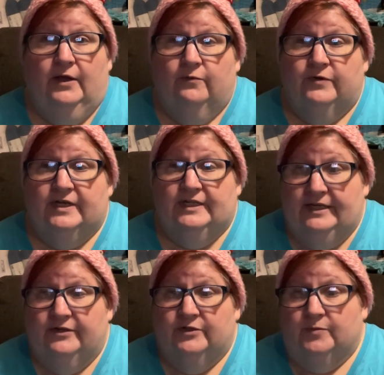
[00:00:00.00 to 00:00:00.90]
we
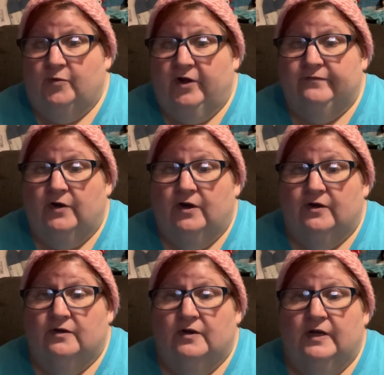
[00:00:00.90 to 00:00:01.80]
continue to pray for
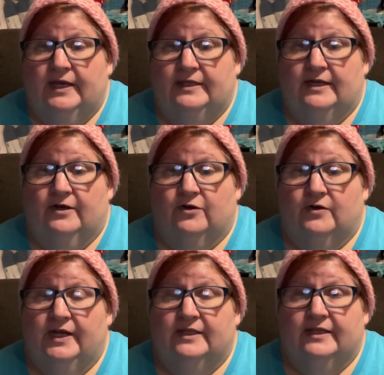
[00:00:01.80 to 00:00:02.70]
her and that her
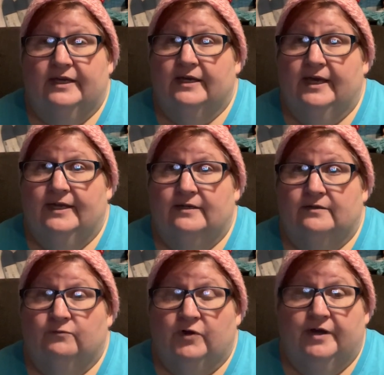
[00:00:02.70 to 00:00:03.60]
healing
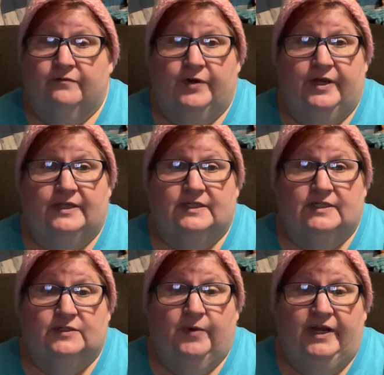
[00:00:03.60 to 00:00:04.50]
and recovery is a
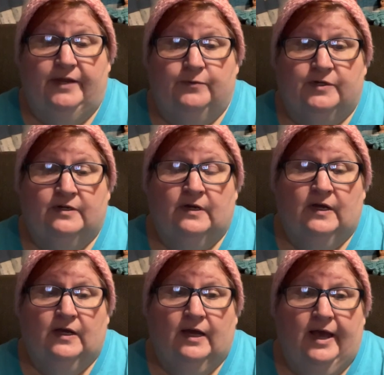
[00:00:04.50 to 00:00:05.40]
speedy one
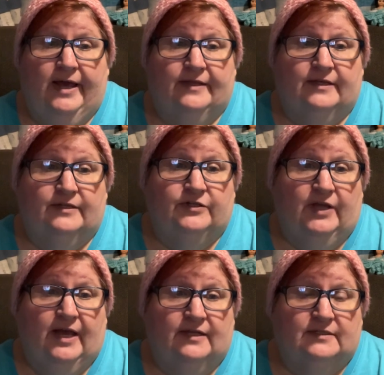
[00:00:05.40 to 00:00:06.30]
and that she
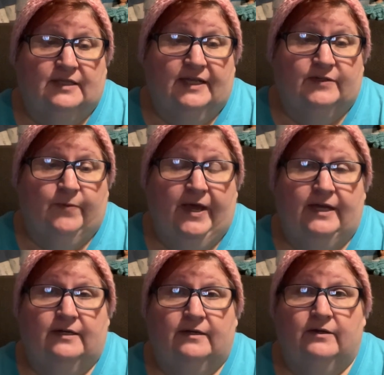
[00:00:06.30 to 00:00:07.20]
has less
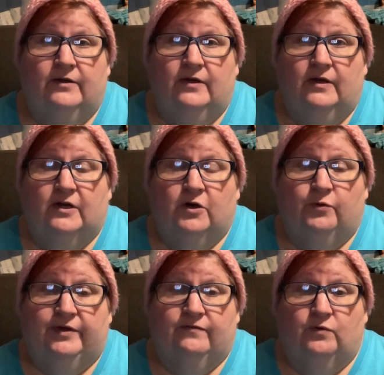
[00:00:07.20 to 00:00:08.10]
pain
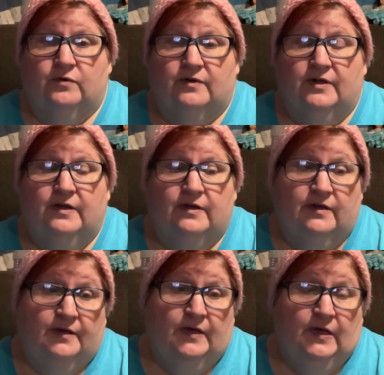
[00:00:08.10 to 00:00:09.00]
going forward.
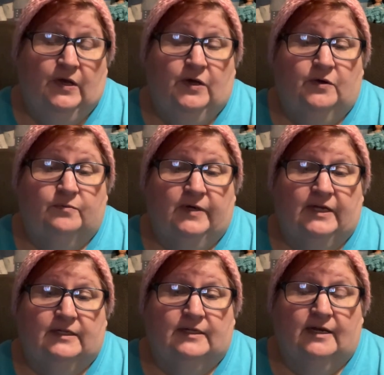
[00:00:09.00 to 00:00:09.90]

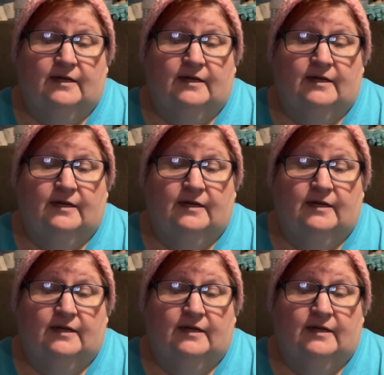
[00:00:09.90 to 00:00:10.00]
But,